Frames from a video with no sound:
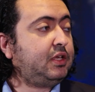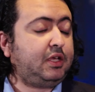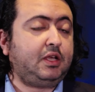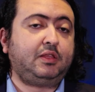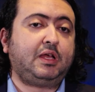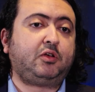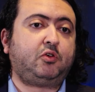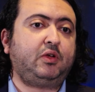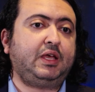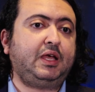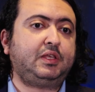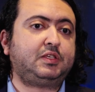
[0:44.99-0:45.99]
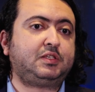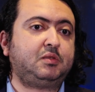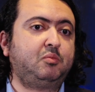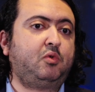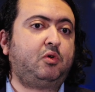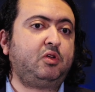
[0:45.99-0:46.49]
and that creates
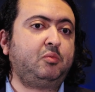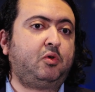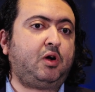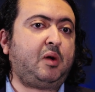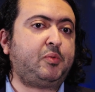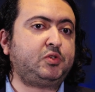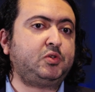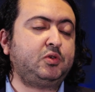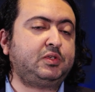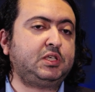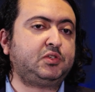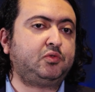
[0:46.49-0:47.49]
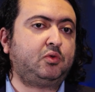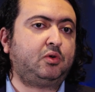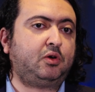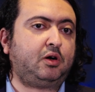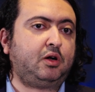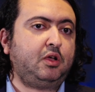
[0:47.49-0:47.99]
more and more opportunities
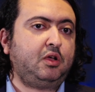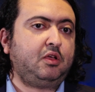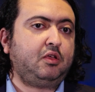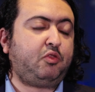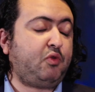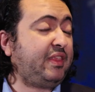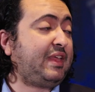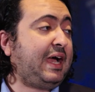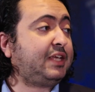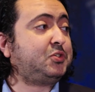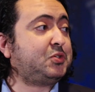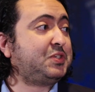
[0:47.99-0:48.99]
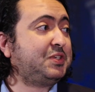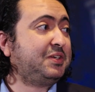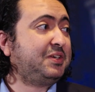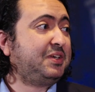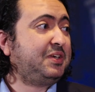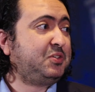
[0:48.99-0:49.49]
for threat actors
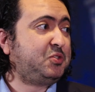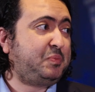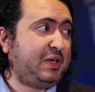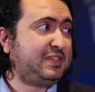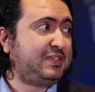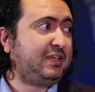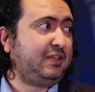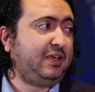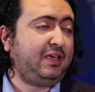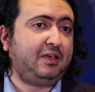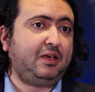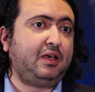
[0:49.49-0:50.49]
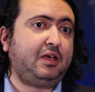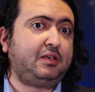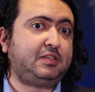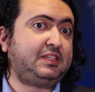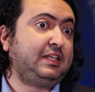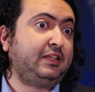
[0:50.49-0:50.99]
to basically
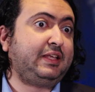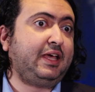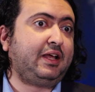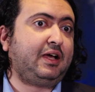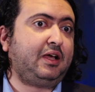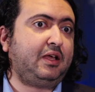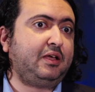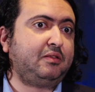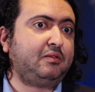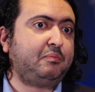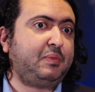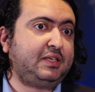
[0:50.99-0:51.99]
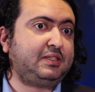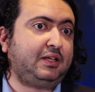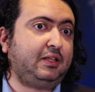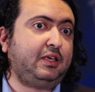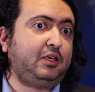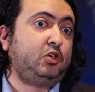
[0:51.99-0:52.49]
steal data and
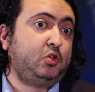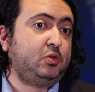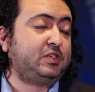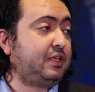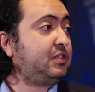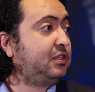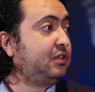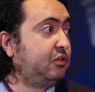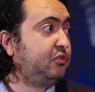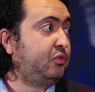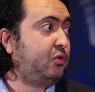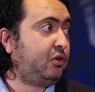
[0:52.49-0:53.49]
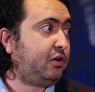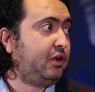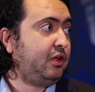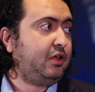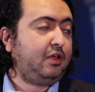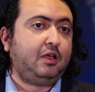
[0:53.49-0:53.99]
basically use it for
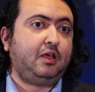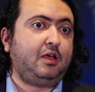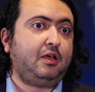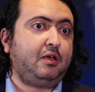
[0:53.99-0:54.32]
uh,